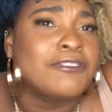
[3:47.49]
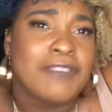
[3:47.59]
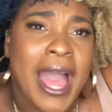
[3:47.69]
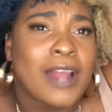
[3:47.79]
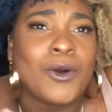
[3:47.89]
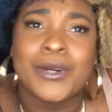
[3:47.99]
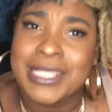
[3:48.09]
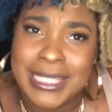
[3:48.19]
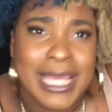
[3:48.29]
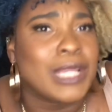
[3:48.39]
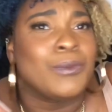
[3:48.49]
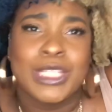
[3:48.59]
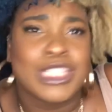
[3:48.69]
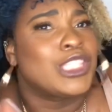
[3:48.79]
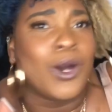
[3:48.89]
fat or skinny. We
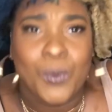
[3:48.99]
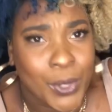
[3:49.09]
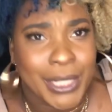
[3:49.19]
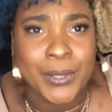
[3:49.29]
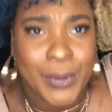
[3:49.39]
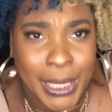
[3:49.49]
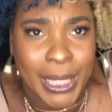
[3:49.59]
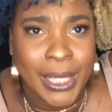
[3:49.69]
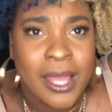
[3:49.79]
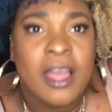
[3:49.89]
just don't want it, okay?